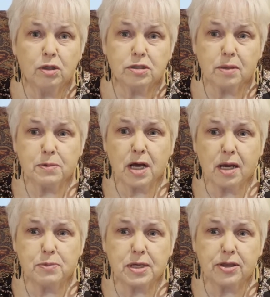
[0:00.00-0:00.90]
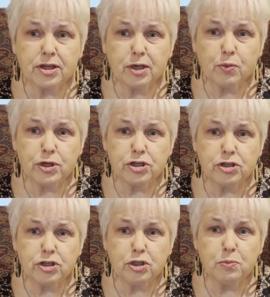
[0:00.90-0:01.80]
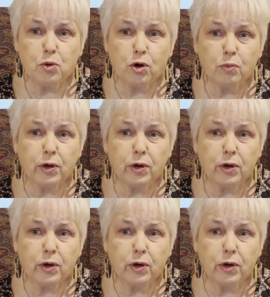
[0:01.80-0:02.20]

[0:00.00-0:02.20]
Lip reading: Sometimes I think we should do more of